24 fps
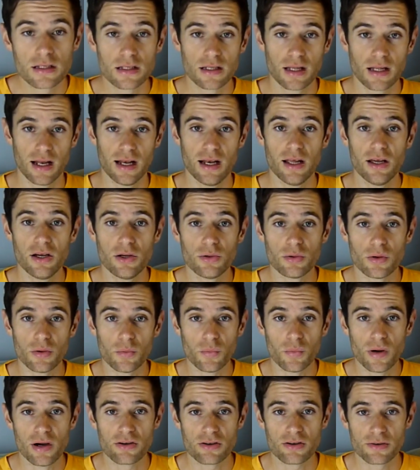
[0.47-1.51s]
Hello and
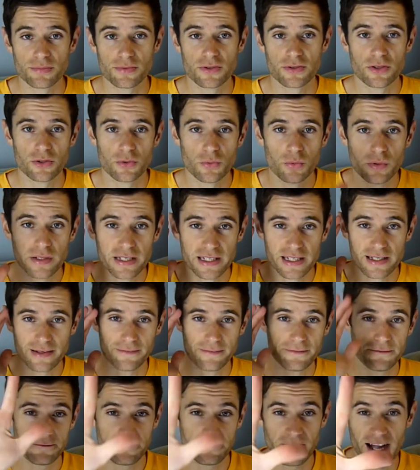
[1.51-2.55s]
welcome to week
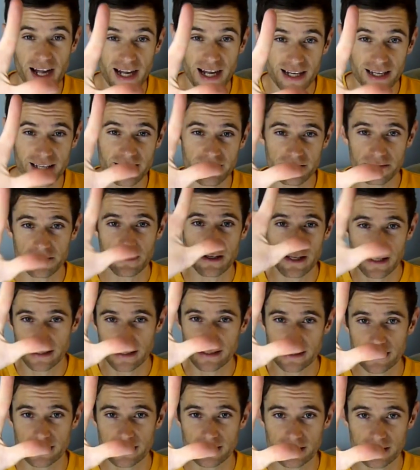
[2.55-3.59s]
5
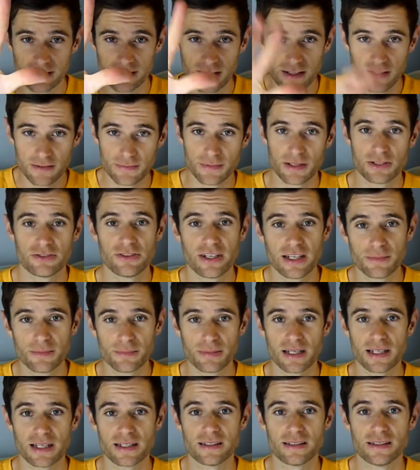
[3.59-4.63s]
of my training
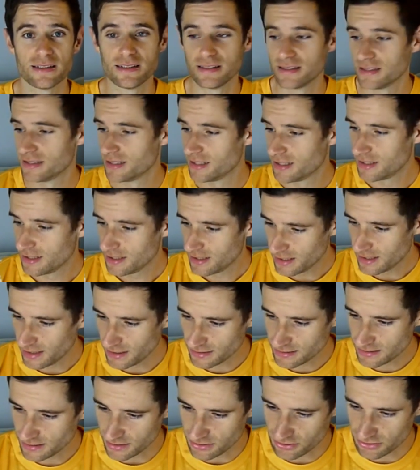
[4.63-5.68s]
plan. Hey
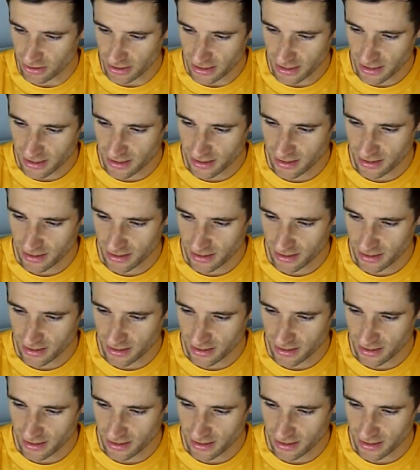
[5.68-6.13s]
Cedric,